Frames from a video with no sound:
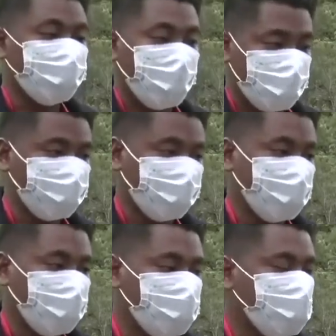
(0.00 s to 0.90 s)
from the other
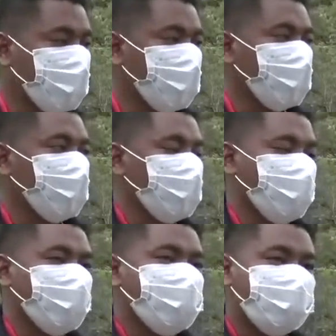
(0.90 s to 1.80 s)
village
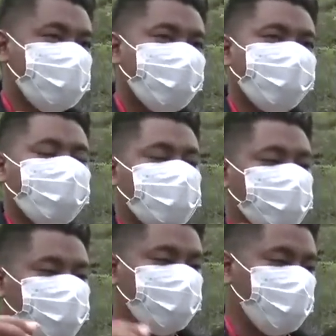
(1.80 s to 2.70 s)
with
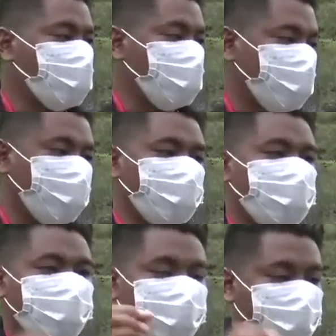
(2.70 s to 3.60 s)
sufficient
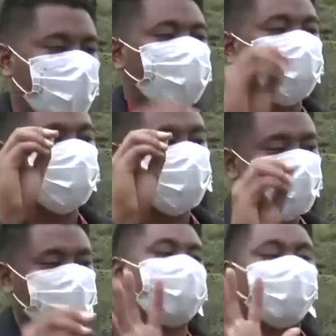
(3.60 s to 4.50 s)
food prepared for
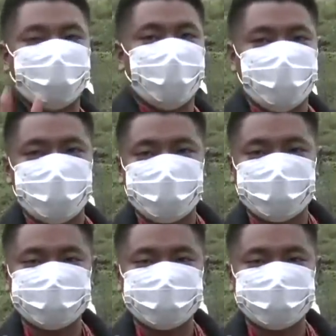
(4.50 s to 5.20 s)
the celebration.